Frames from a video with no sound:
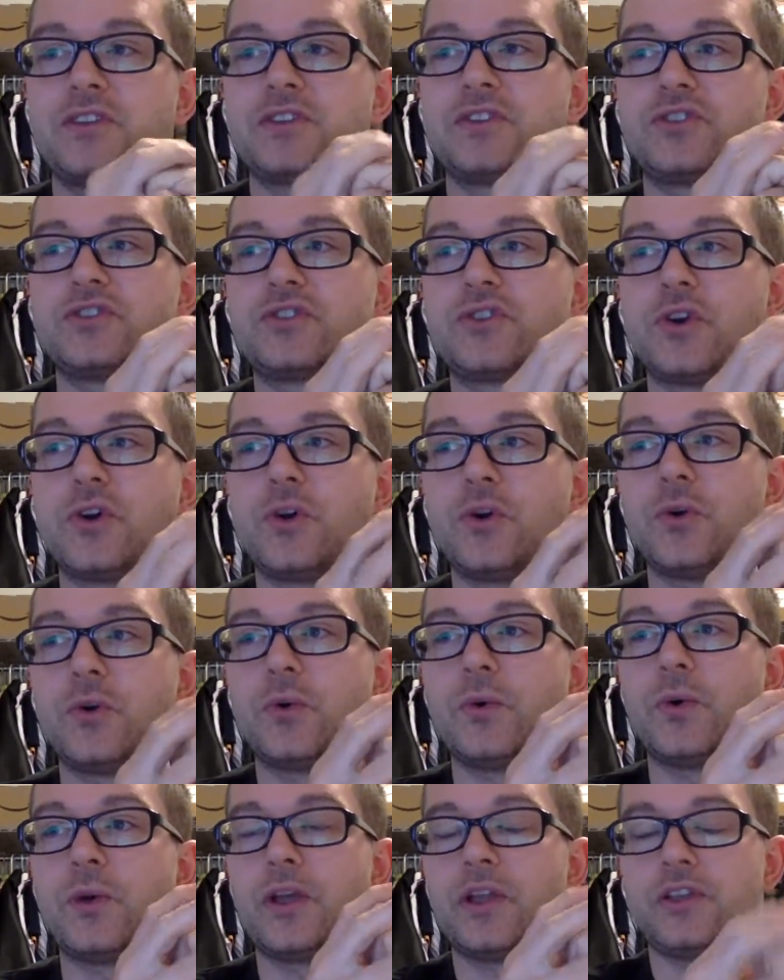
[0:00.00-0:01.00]

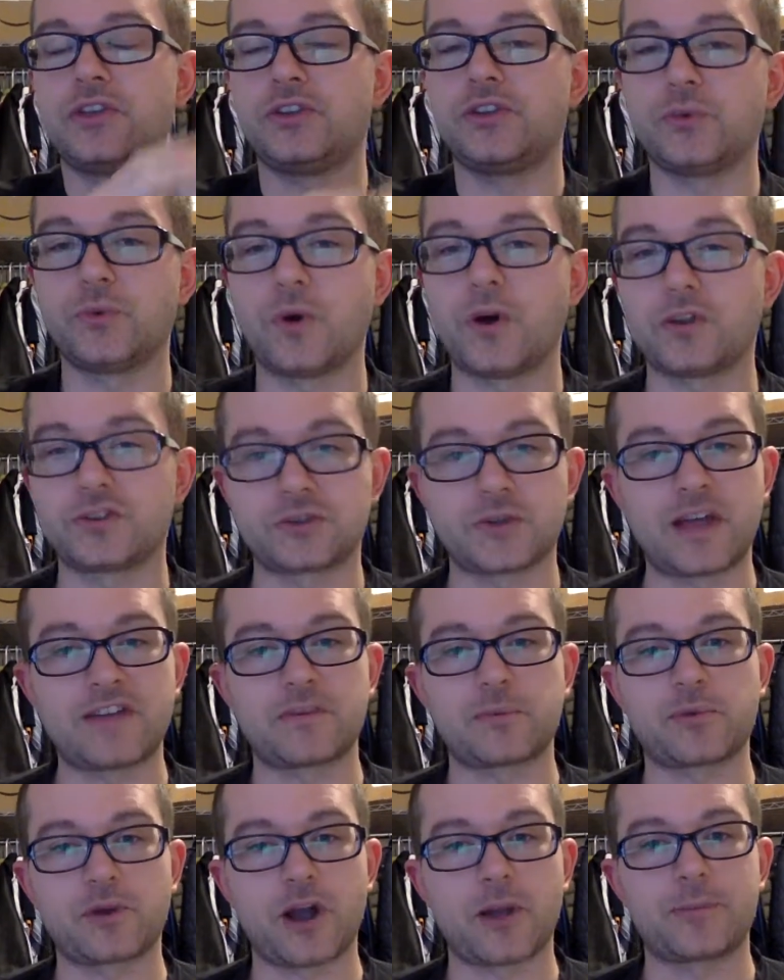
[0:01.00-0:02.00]
So you also have
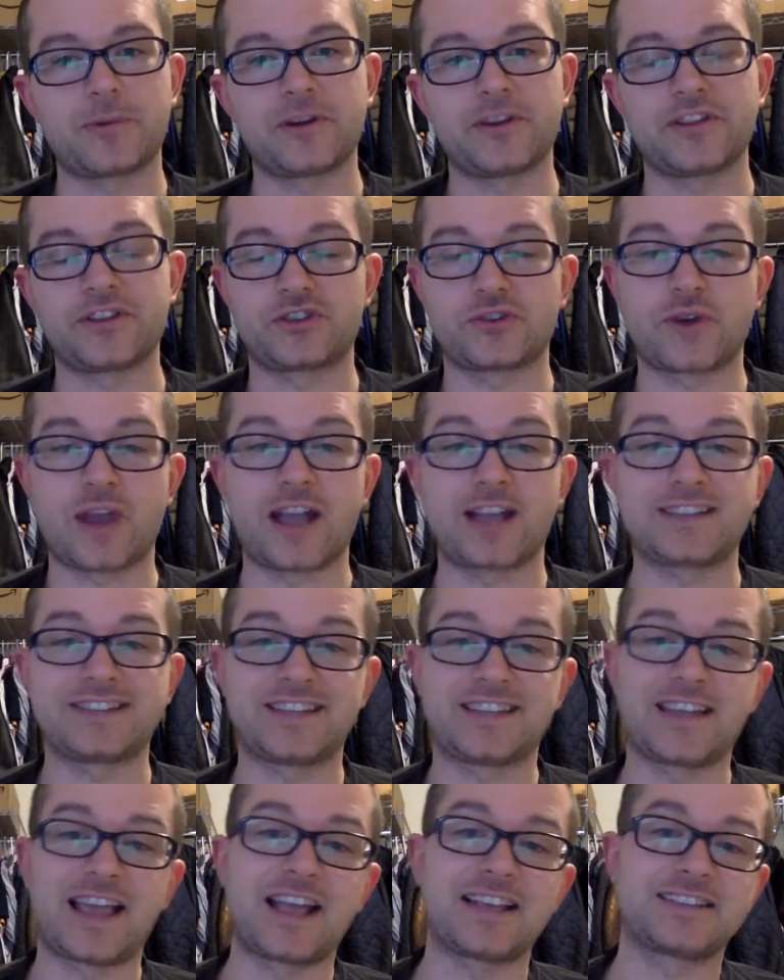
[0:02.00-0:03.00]
a property that tracks
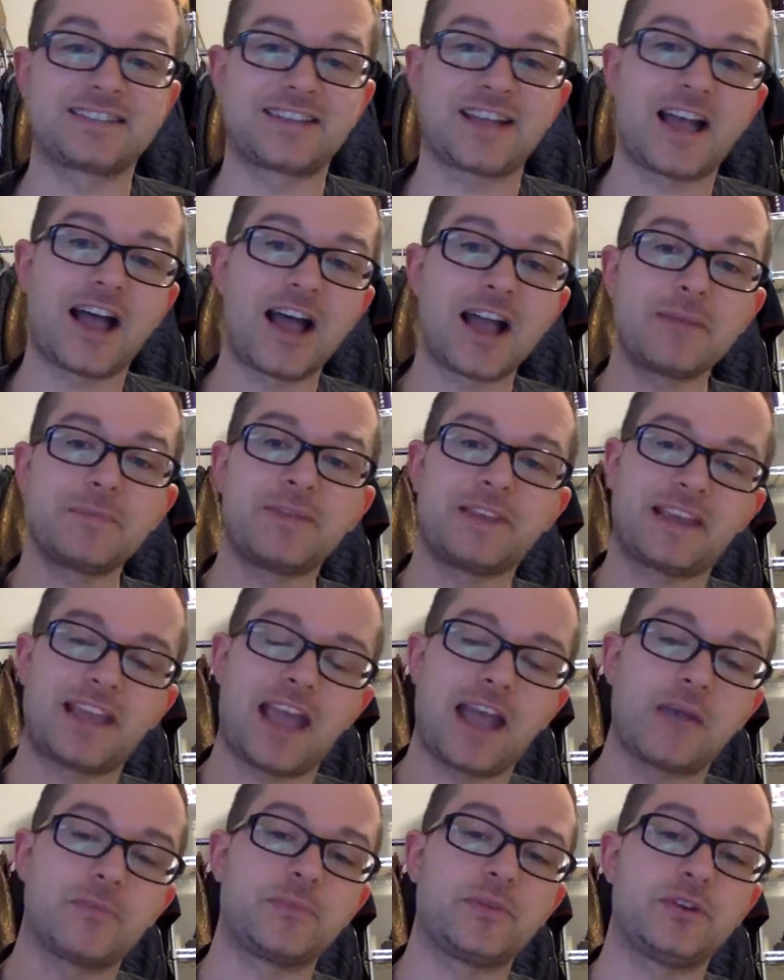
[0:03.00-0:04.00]
the last time the
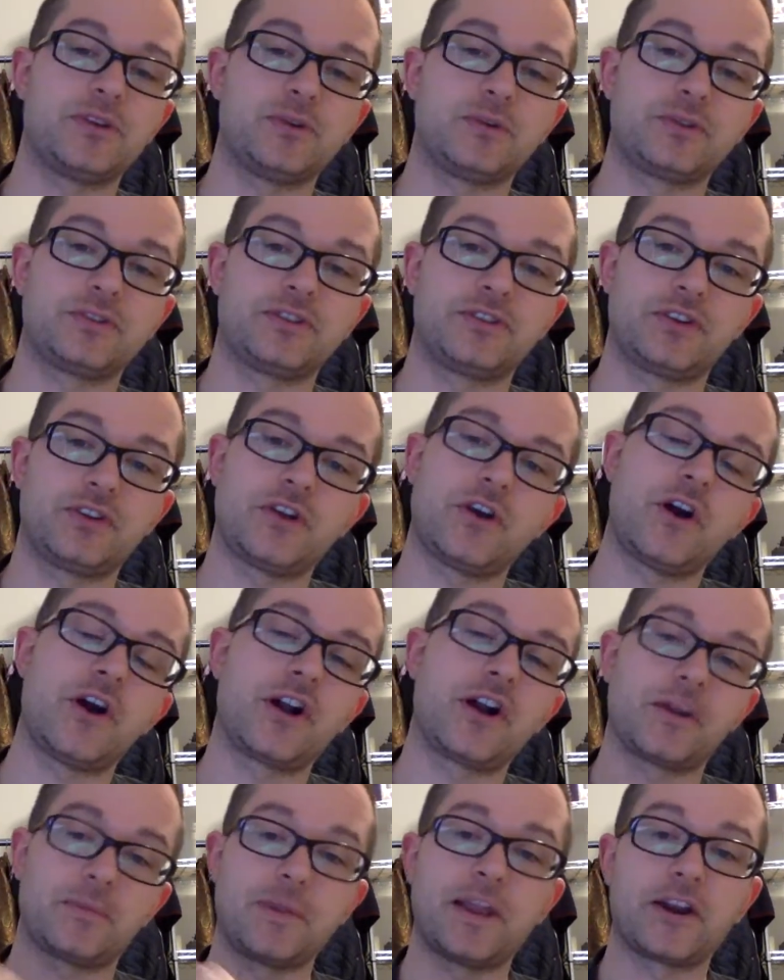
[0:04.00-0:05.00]
cat puked
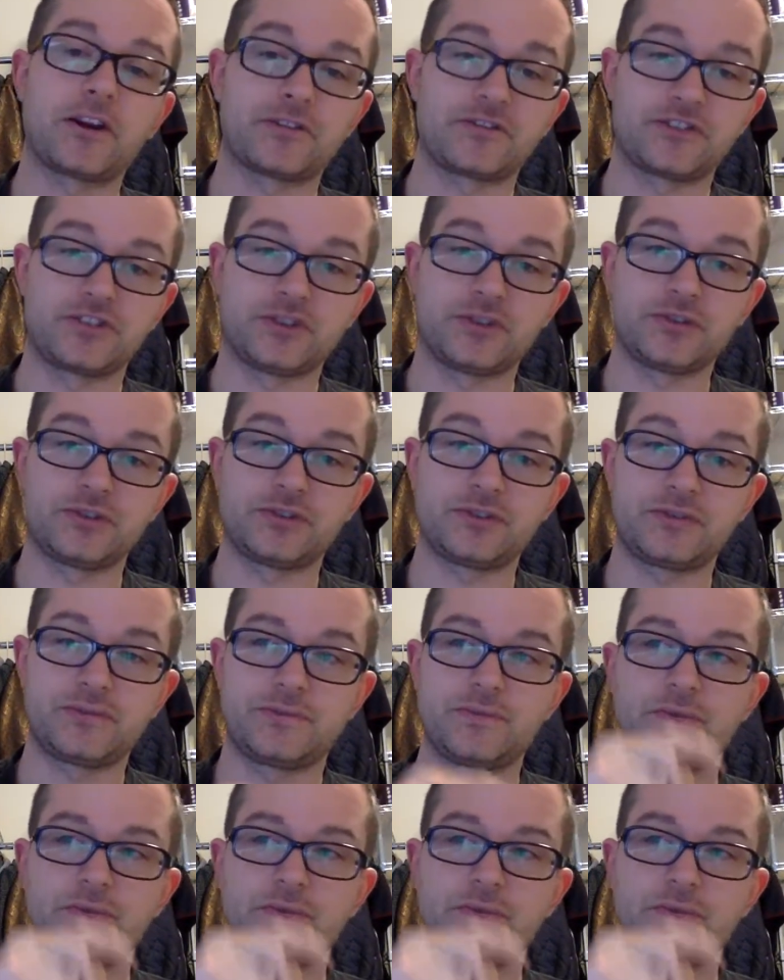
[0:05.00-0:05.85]
on a pair of shoes.